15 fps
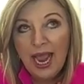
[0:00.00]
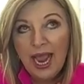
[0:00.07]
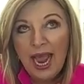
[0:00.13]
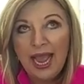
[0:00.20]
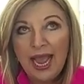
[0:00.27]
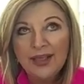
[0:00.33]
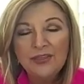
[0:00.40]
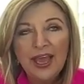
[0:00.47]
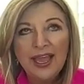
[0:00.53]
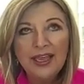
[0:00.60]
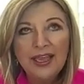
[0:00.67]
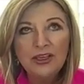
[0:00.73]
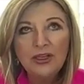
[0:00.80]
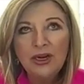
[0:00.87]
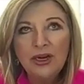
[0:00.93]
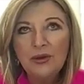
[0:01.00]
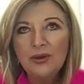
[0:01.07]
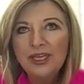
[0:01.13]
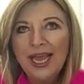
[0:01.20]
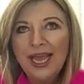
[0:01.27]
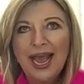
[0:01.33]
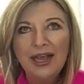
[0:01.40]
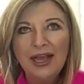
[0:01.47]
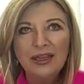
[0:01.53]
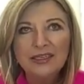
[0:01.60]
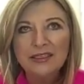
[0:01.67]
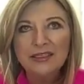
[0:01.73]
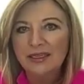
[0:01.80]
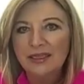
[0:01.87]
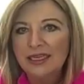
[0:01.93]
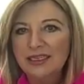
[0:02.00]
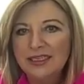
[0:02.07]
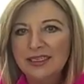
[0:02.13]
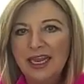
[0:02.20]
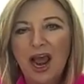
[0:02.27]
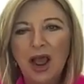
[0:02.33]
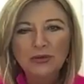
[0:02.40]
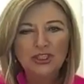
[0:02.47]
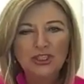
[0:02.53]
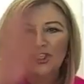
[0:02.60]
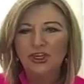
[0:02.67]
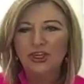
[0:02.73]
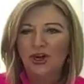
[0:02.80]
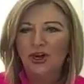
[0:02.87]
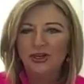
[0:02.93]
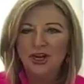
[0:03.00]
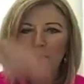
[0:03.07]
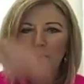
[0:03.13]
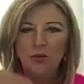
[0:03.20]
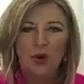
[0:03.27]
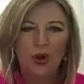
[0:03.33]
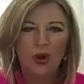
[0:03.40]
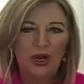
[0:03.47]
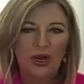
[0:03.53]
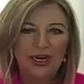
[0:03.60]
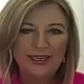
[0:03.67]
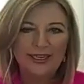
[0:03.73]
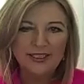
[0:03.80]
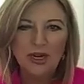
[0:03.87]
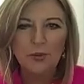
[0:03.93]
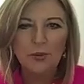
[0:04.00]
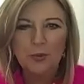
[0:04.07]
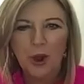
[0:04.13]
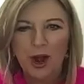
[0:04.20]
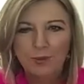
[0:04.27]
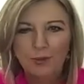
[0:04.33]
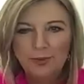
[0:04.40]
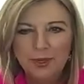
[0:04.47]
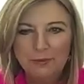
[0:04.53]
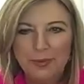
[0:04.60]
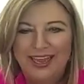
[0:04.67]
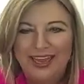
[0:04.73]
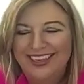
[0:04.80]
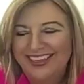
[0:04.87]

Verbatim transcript: And they, you know, callously said, Oh, sure, no worries, no problem.